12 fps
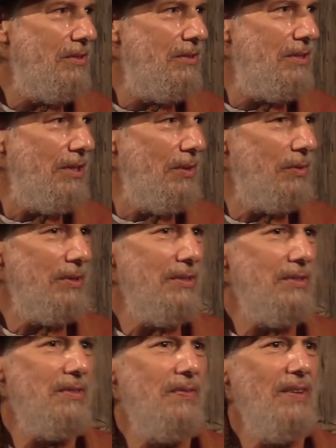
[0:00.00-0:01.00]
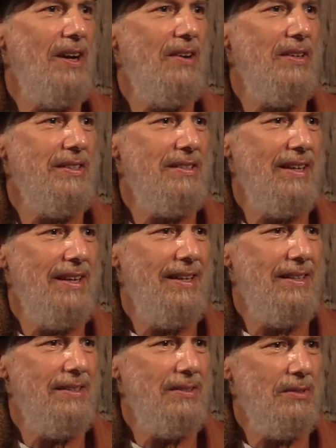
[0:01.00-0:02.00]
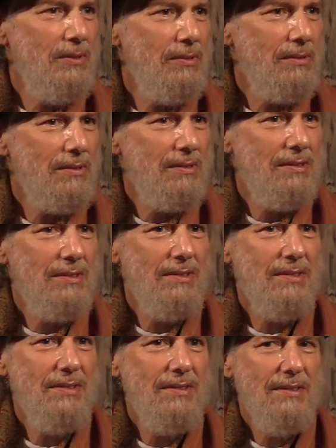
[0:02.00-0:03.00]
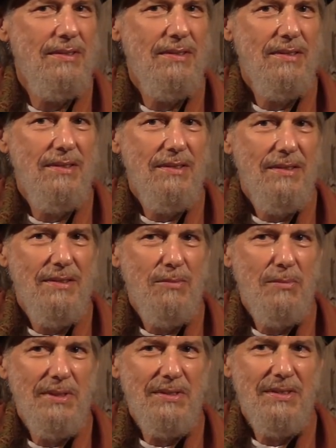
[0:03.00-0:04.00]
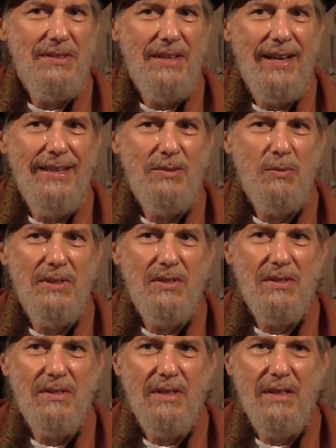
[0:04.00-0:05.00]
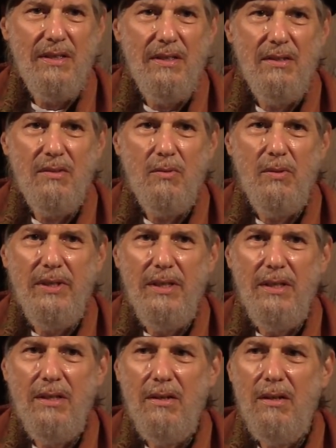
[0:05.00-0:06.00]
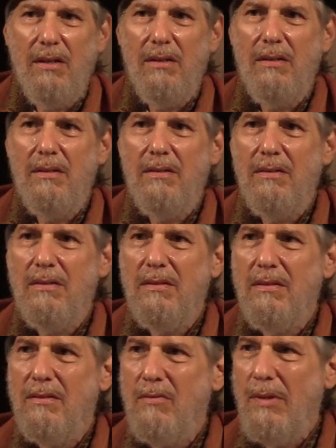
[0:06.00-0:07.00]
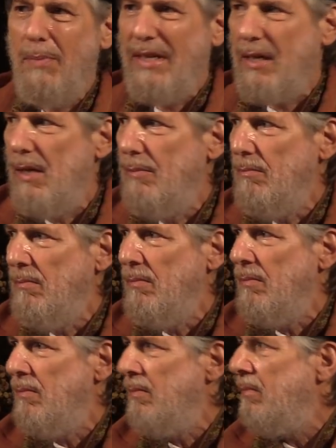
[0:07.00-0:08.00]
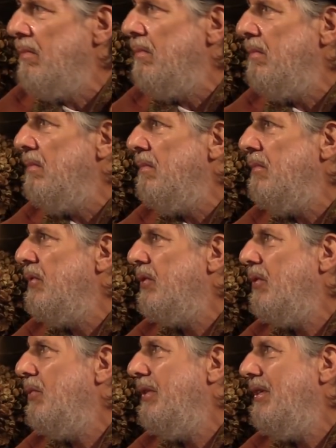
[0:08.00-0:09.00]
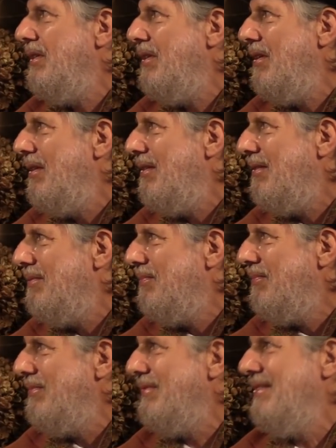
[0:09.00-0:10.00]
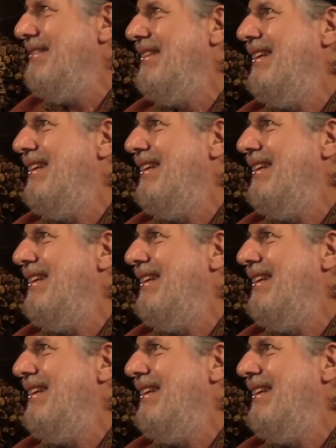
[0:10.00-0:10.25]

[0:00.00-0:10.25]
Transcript: children's fairy tales. But tonight we study the real. We become the real.